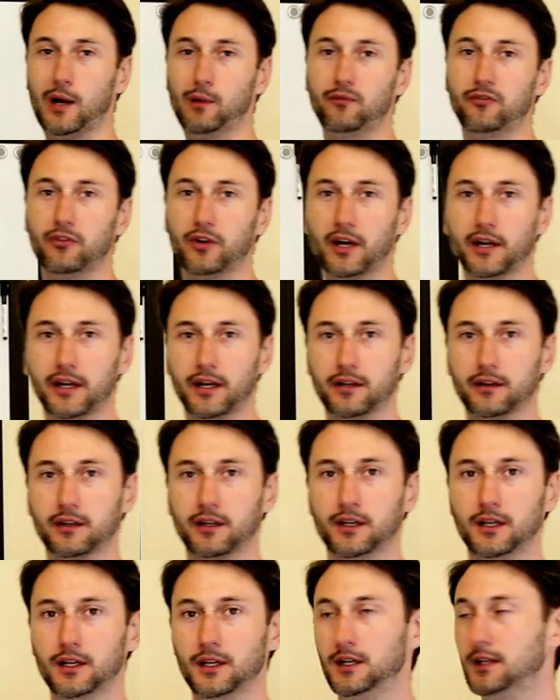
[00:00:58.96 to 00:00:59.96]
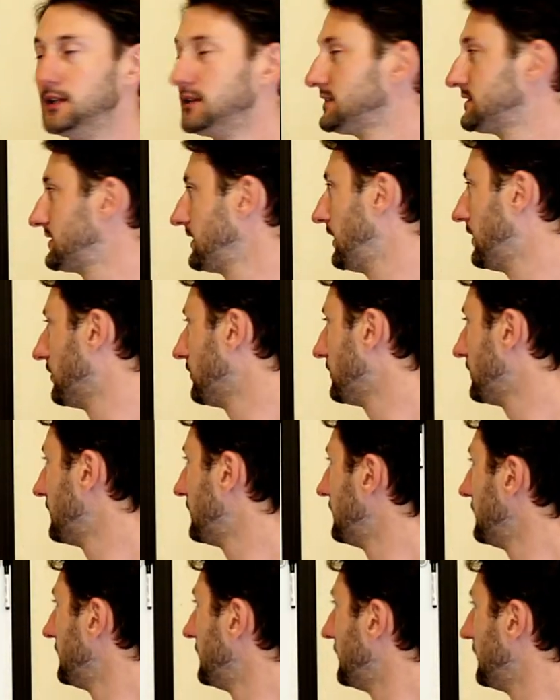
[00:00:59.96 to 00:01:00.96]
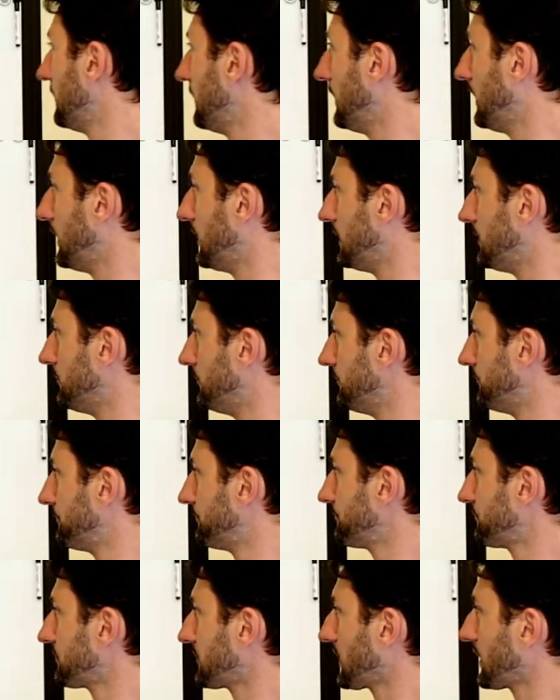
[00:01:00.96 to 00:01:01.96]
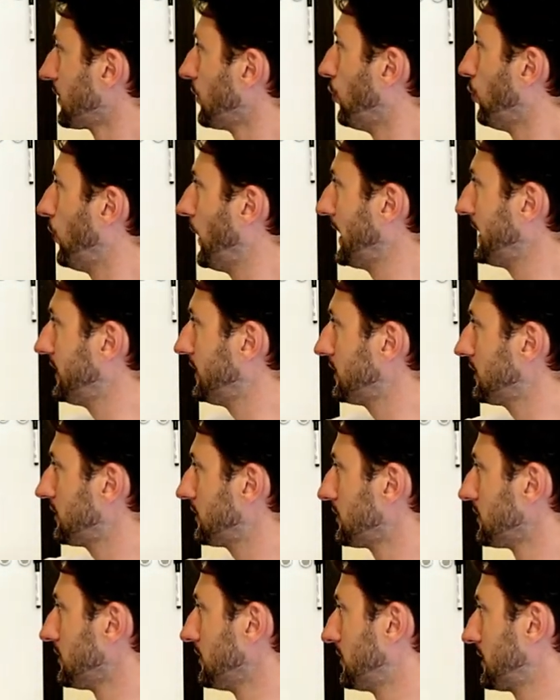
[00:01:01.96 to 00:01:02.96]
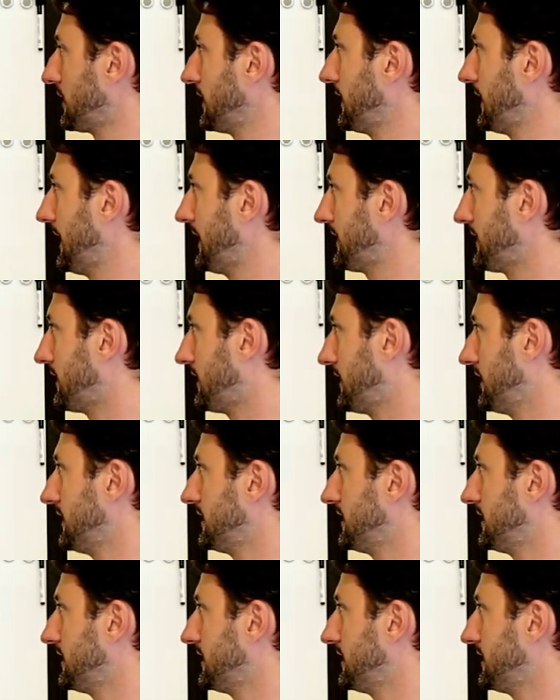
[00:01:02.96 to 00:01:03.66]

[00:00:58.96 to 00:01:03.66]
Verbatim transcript: web front end. So um, when you're looking at